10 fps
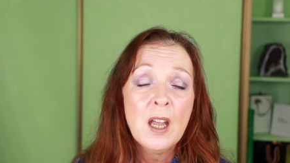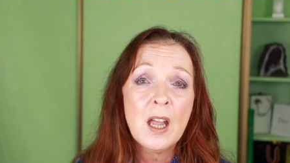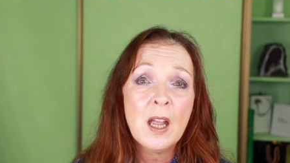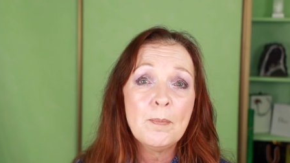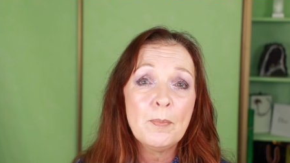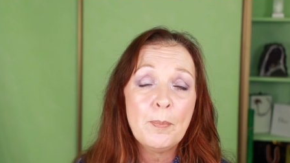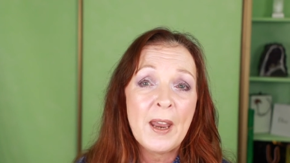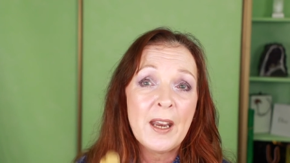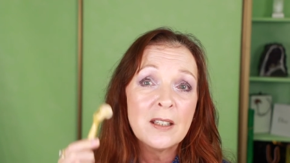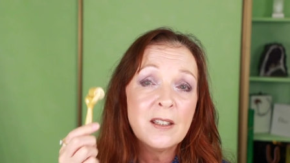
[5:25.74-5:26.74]
Um,
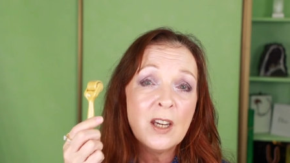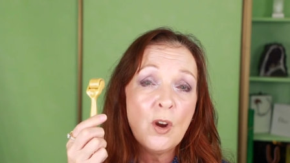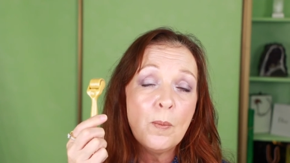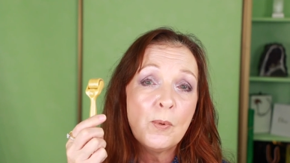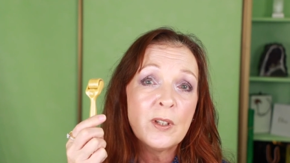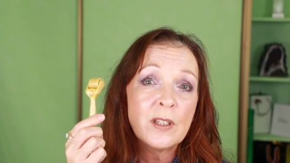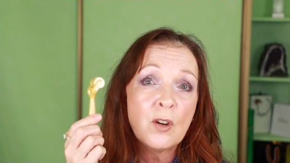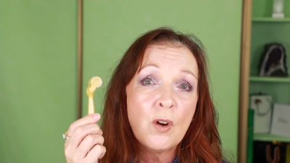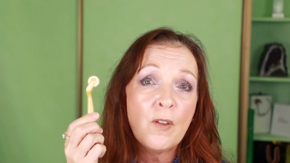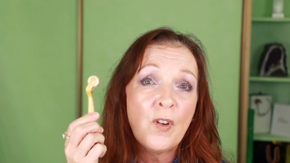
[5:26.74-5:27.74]
but at
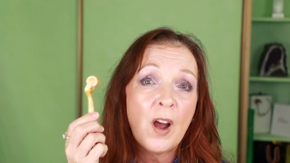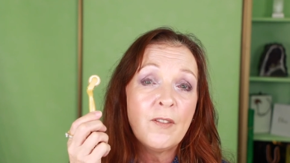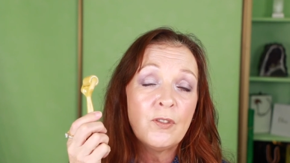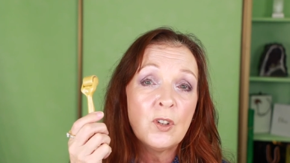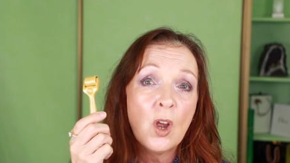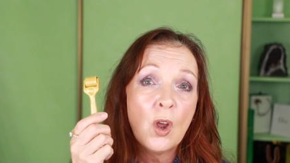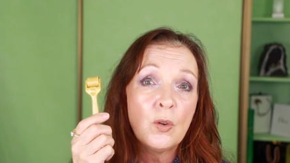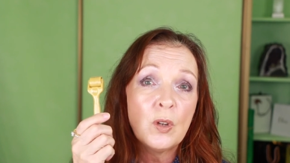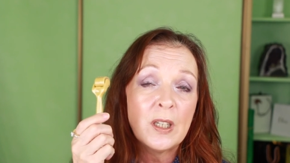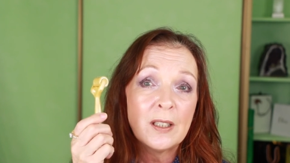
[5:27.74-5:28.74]
0.05, no,
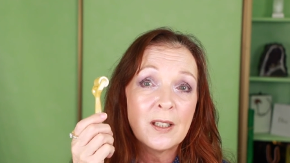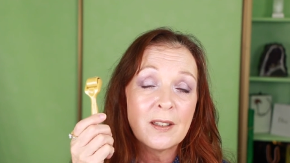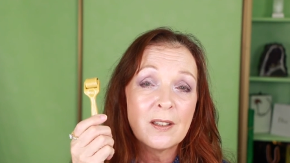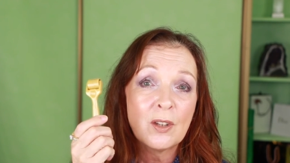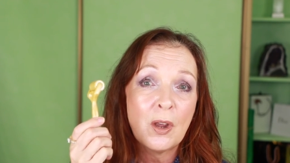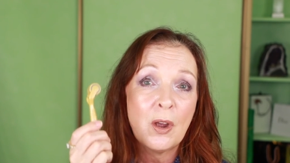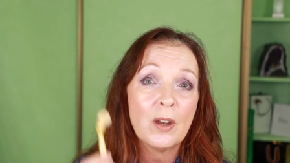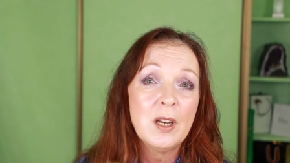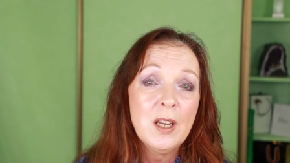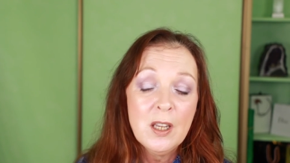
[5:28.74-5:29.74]
it doesn't
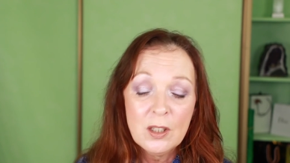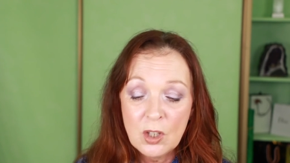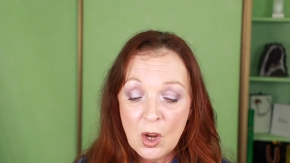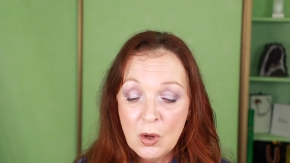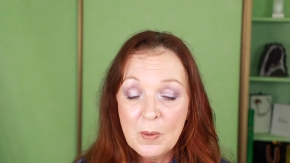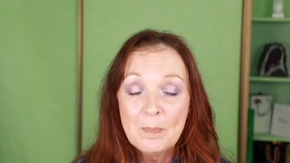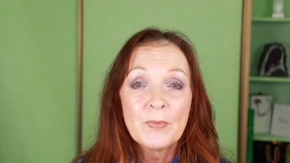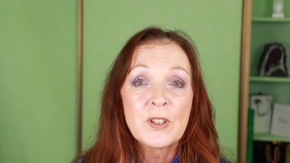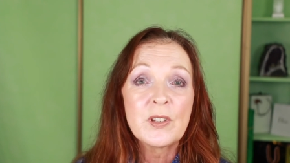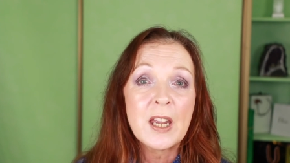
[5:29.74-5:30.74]
hurt. So
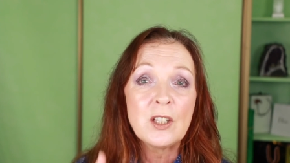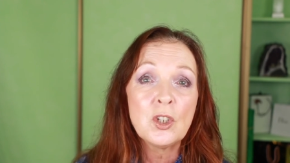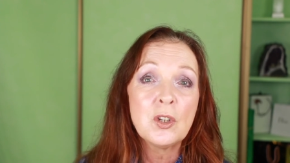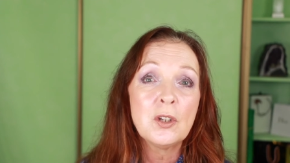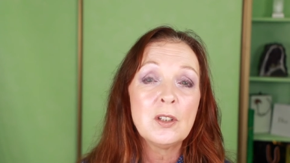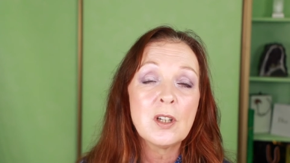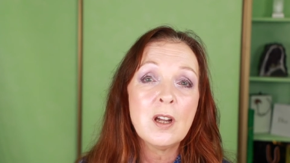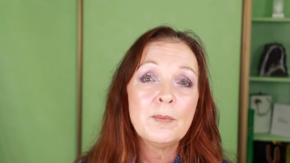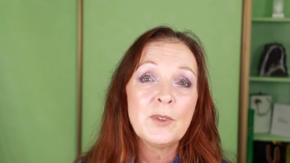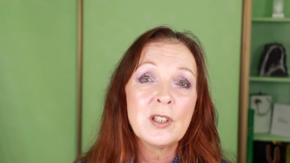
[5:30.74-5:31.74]
stay tuned.
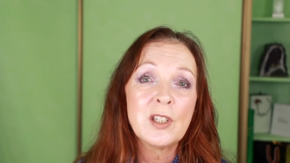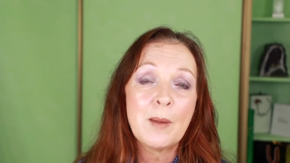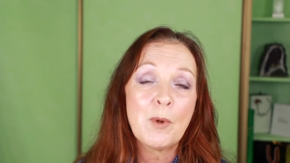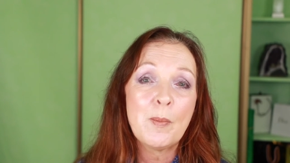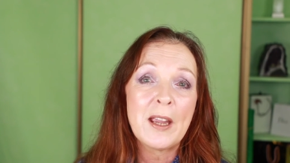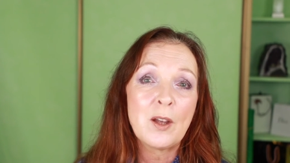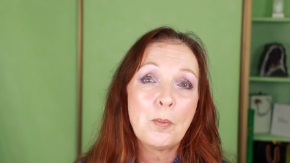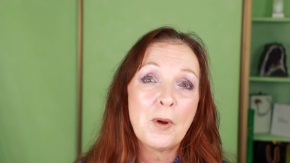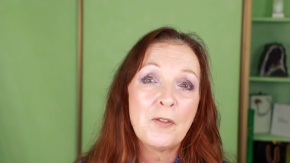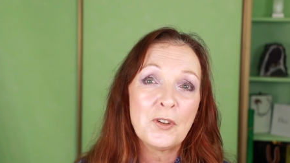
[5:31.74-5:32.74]
I'm going to take my
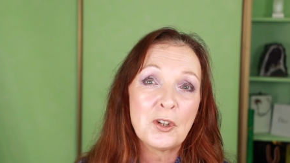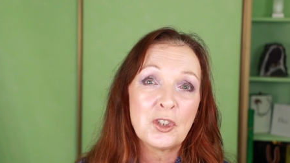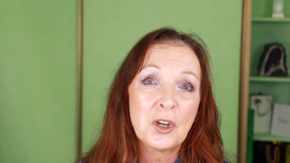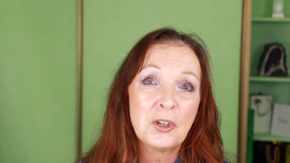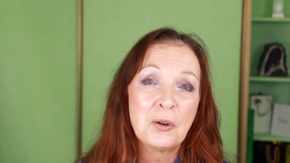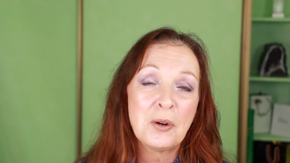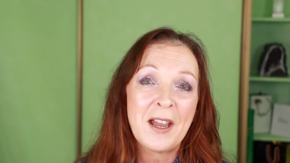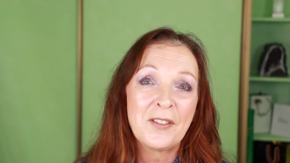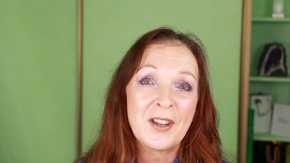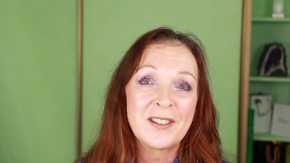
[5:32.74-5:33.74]
makeup off and I'll show you all
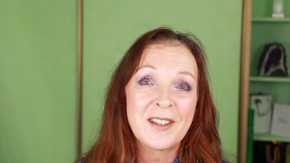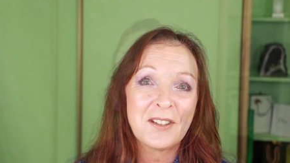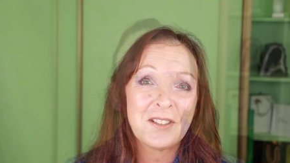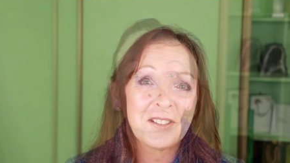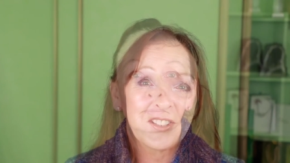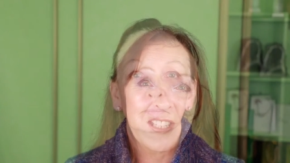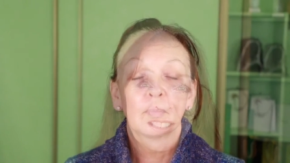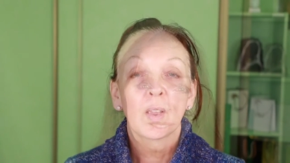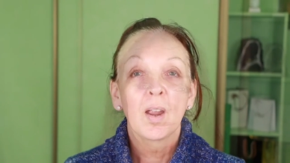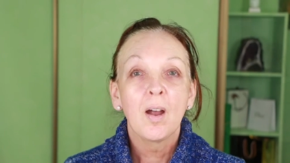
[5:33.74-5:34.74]
how that's done in a
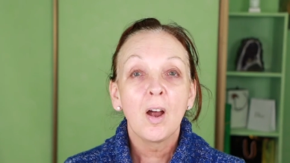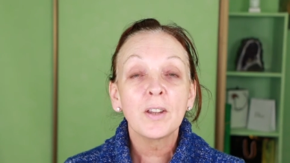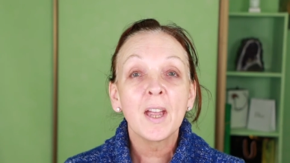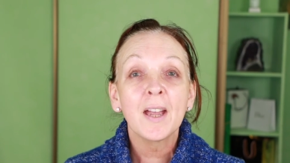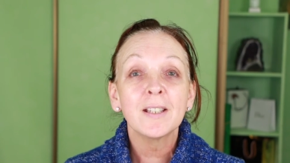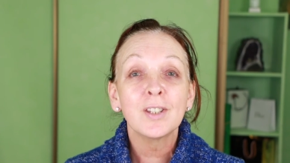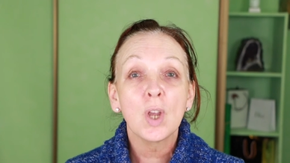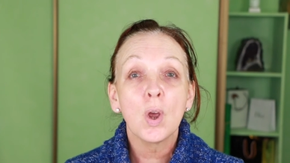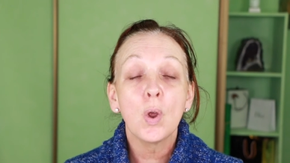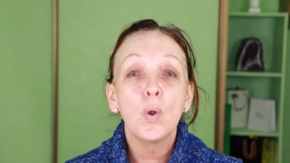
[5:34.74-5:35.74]
tick. Okay,
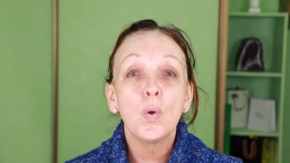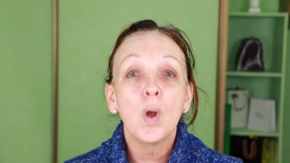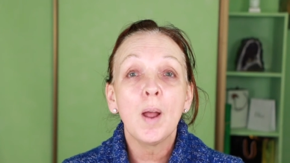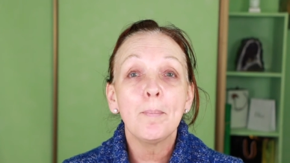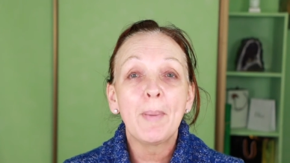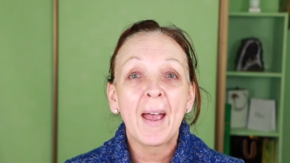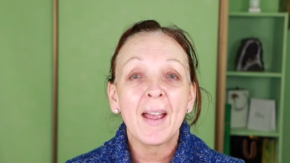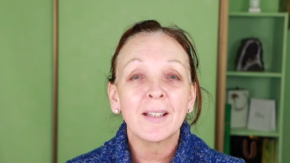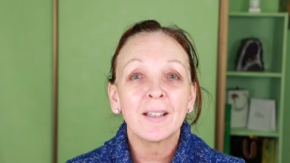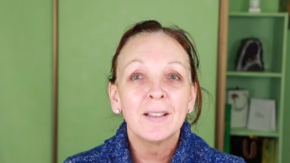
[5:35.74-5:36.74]
so I'm
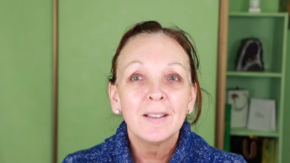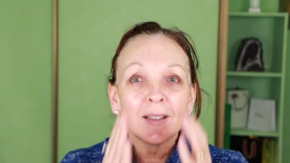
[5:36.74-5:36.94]
back.